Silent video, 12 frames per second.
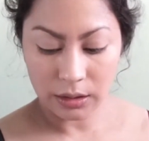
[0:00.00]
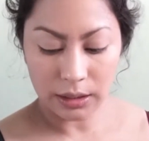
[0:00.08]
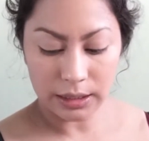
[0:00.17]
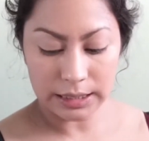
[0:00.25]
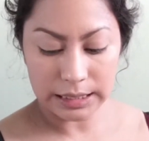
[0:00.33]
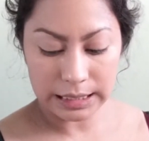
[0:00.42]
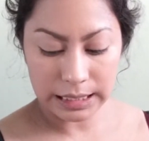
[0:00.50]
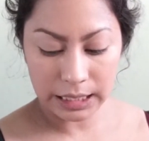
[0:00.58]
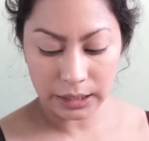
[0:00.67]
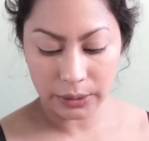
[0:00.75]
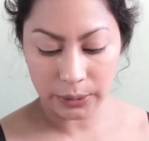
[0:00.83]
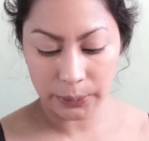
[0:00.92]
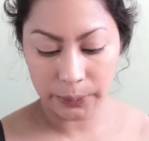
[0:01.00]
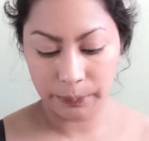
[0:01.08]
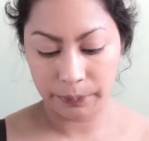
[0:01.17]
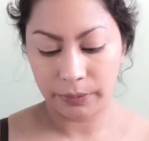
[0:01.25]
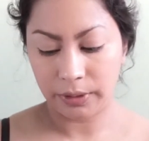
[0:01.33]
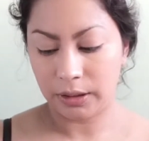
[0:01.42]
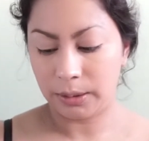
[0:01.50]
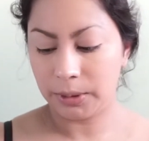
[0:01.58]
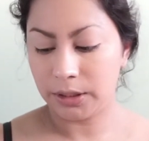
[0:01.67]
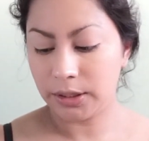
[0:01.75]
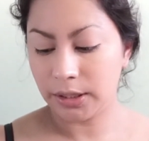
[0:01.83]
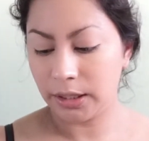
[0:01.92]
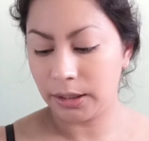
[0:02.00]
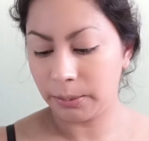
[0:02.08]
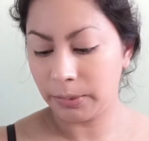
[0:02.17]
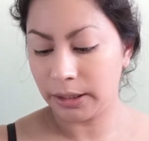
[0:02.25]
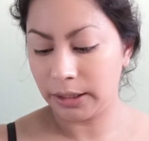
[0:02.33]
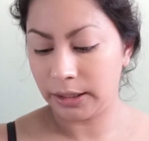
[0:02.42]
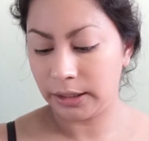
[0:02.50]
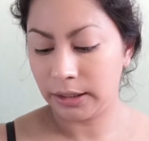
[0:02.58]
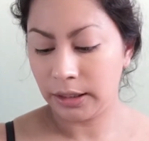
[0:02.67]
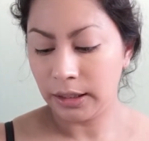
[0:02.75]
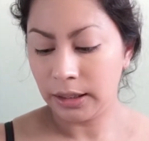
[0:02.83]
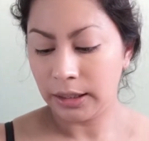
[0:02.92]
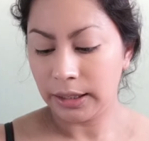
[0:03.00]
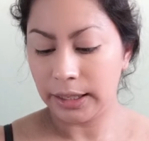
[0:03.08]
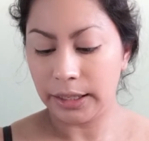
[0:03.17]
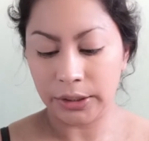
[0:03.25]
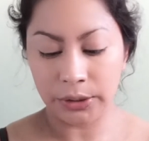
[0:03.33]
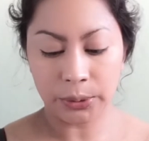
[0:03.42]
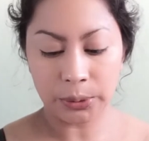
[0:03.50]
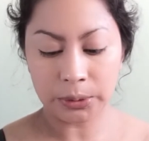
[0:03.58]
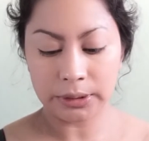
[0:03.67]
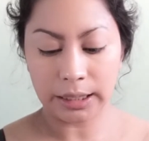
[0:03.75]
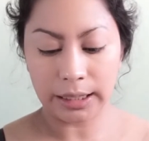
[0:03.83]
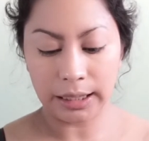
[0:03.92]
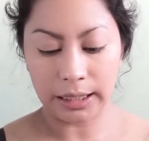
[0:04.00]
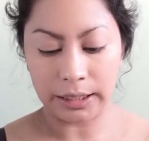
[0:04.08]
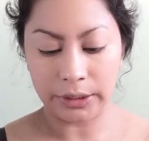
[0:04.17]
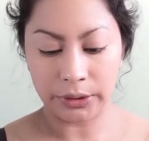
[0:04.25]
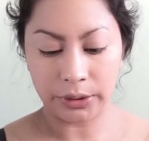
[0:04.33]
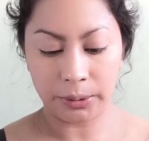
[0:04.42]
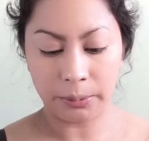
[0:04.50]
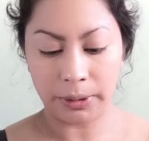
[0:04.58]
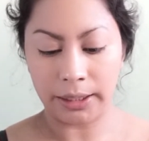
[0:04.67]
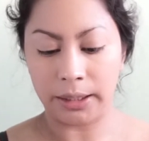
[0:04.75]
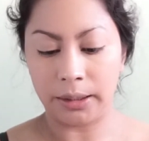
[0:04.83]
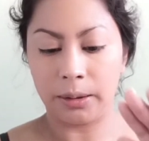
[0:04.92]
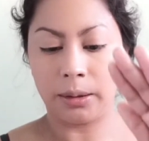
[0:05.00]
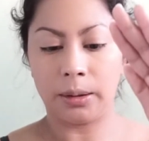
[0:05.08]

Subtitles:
And now I'm going to take my angled liner by